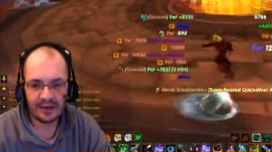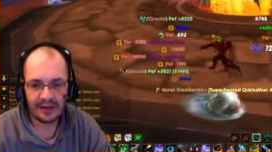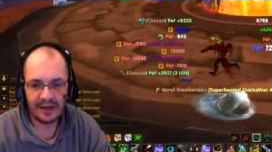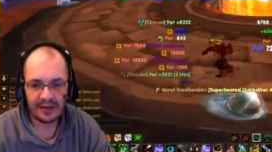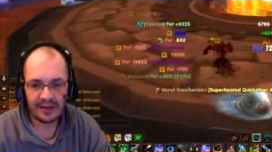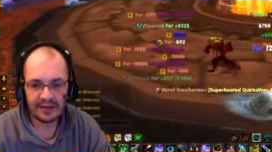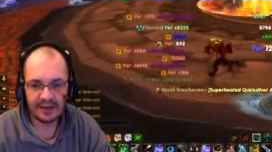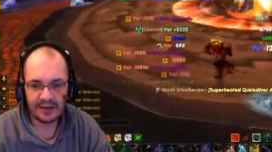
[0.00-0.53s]
here
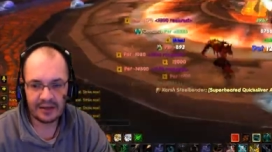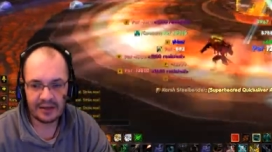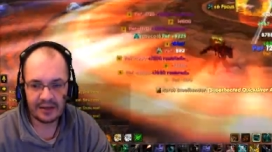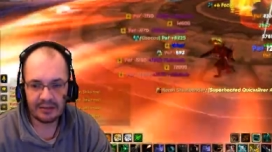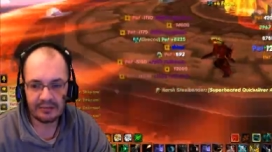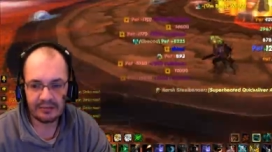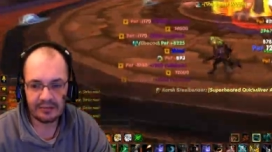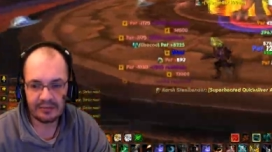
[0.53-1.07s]
now, it's getting
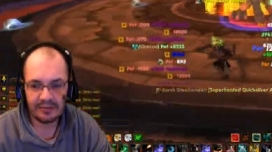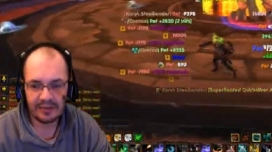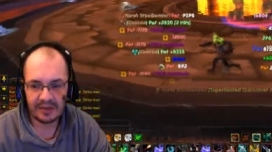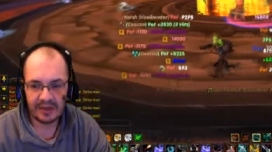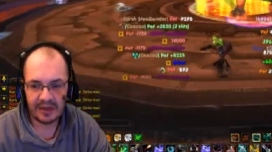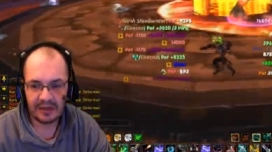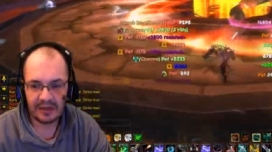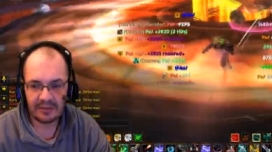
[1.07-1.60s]
a
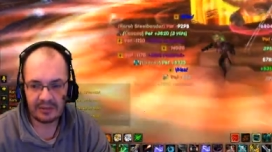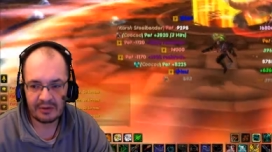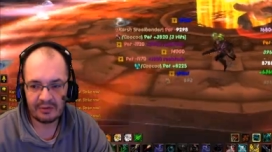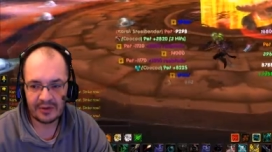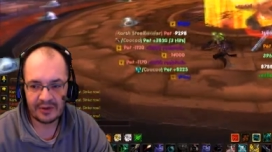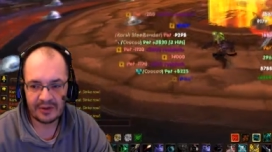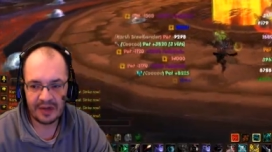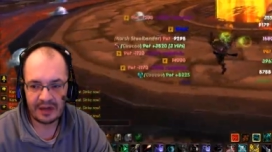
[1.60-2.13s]
bit
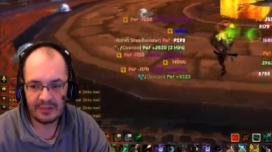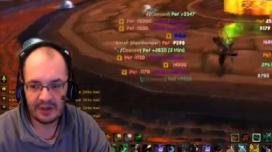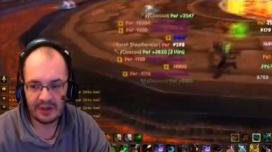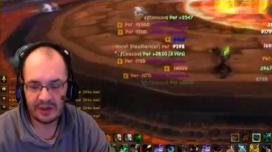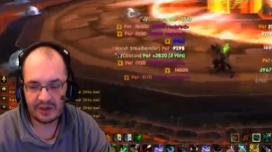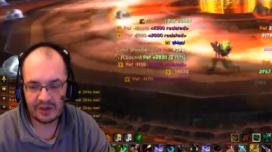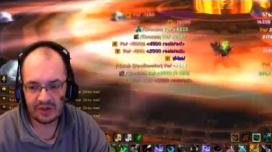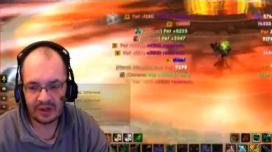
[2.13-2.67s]
too much
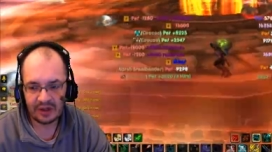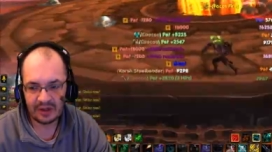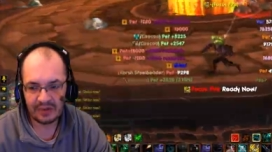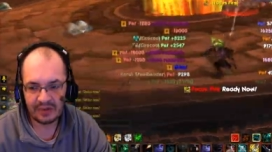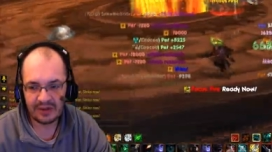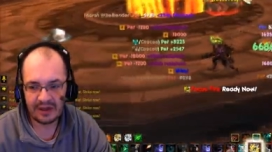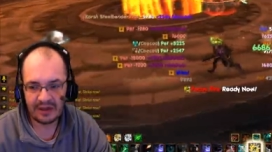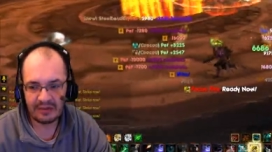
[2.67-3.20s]
damage, so I keep
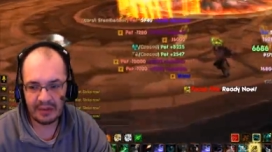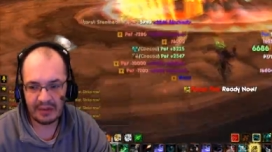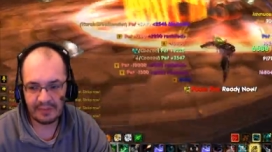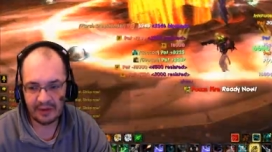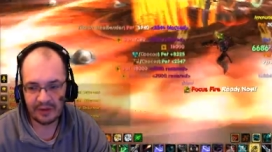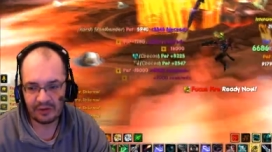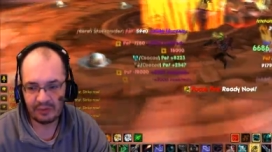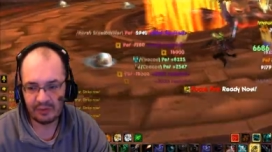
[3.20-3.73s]
on telling my
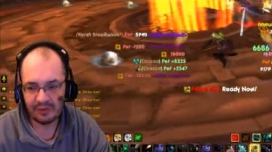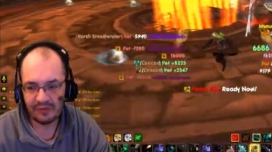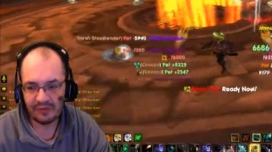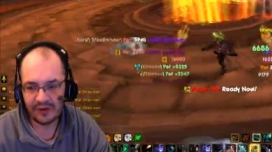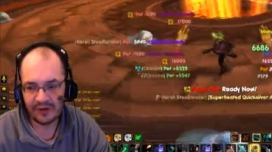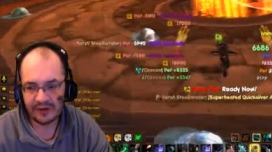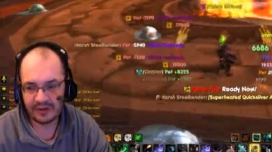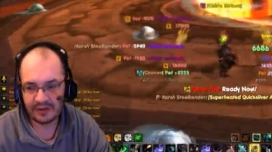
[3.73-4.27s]
pet to move